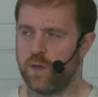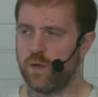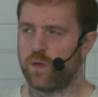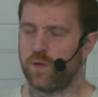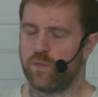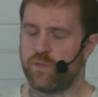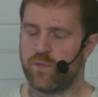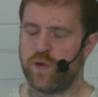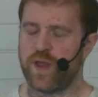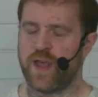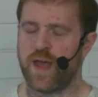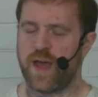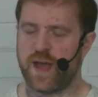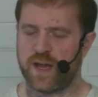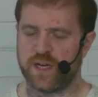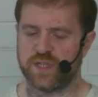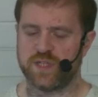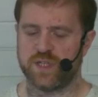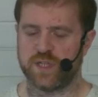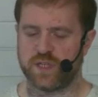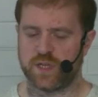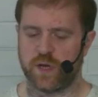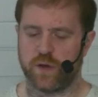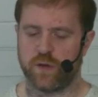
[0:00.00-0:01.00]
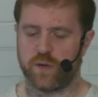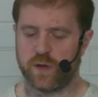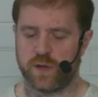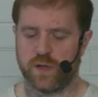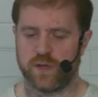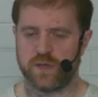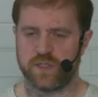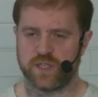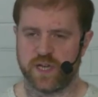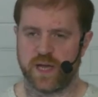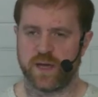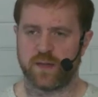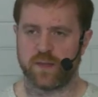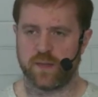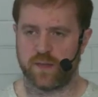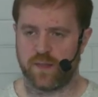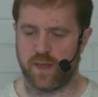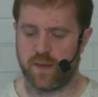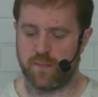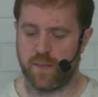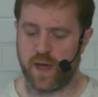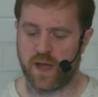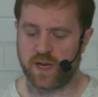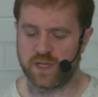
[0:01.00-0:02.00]
rehash the token and check that they
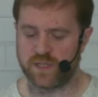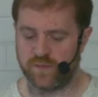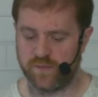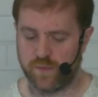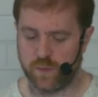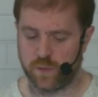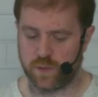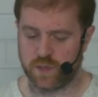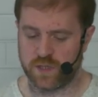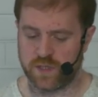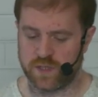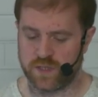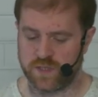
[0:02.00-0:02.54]
match if you wanted.